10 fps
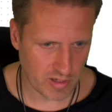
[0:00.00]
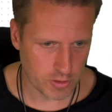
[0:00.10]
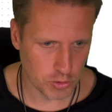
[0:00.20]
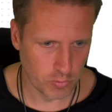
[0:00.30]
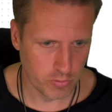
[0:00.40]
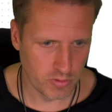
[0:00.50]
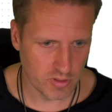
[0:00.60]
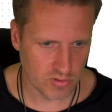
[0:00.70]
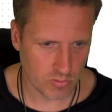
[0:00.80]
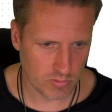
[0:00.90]
I show you
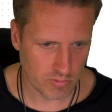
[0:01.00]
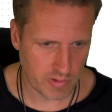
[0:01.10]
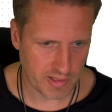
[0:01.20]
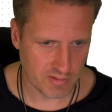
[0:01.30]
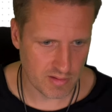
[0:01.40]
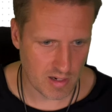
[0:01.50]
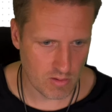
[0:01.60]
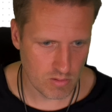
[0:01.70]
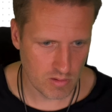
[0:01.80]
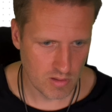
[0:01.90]
this right now,